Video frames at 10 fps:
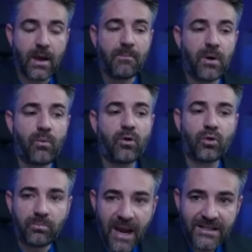But what
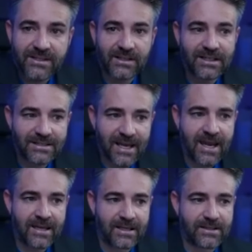we're basically
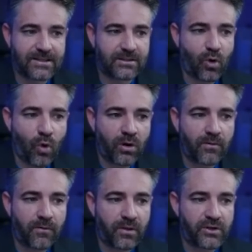saying is in order
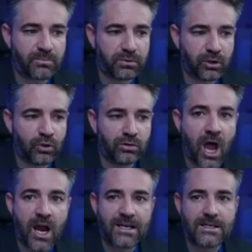for this blue
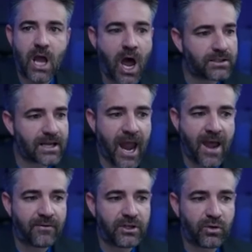line not to
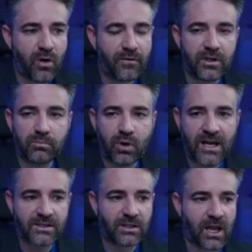have year over year
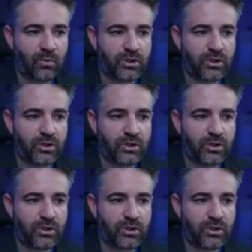price decline,